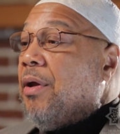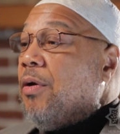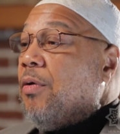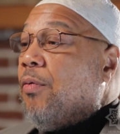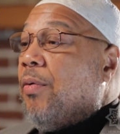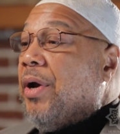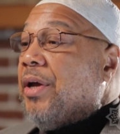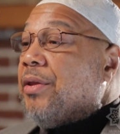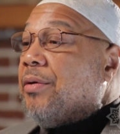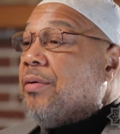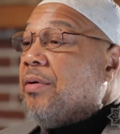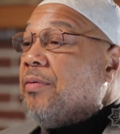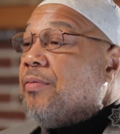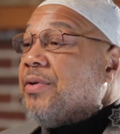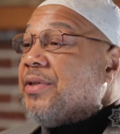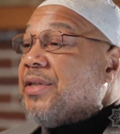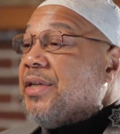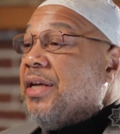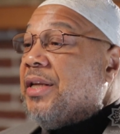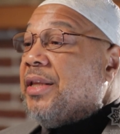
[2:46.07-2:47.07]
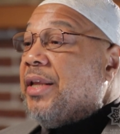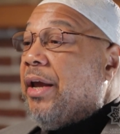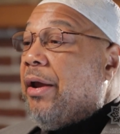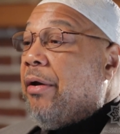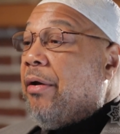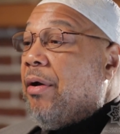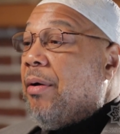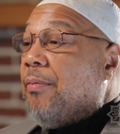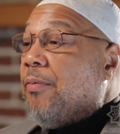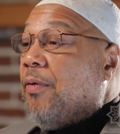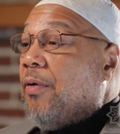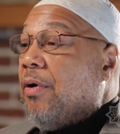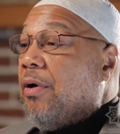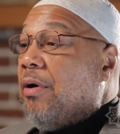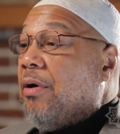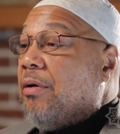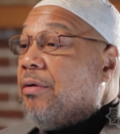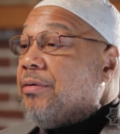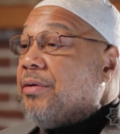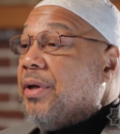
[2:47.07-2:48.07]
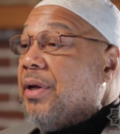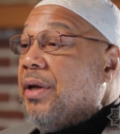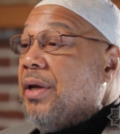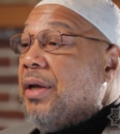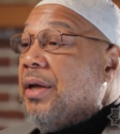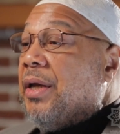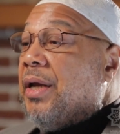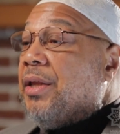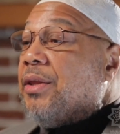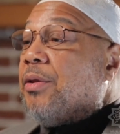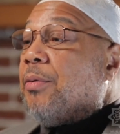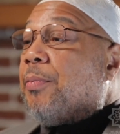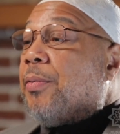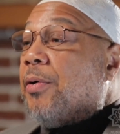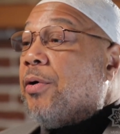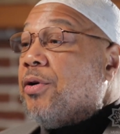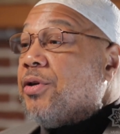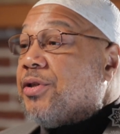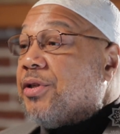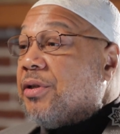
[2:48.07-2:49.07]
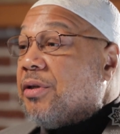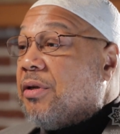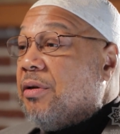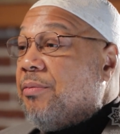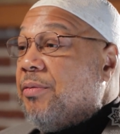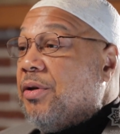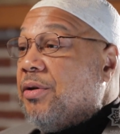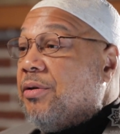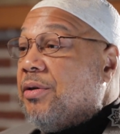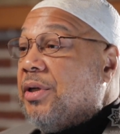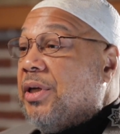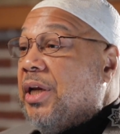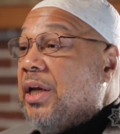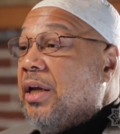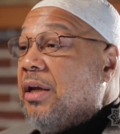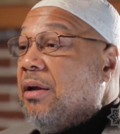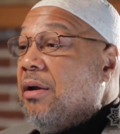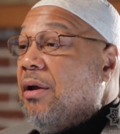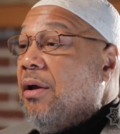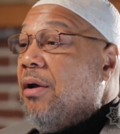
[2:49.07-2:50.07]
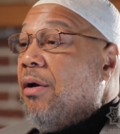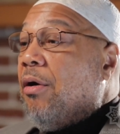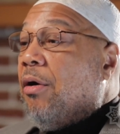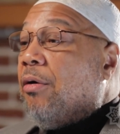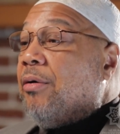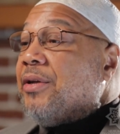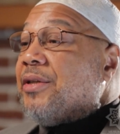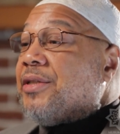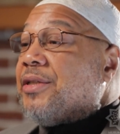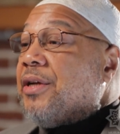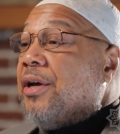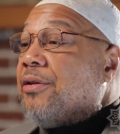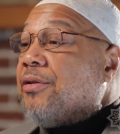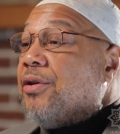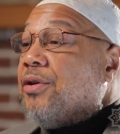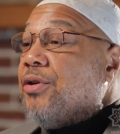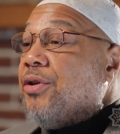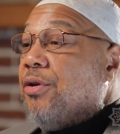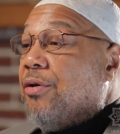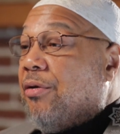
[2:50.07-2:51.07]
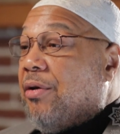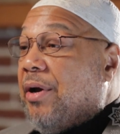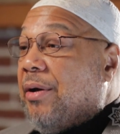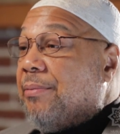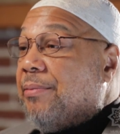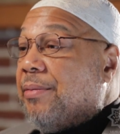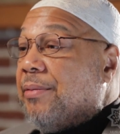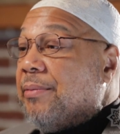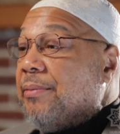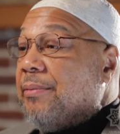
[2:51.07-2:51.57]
Whether it was in the Arab world, in the Persian community, or in southern Europe,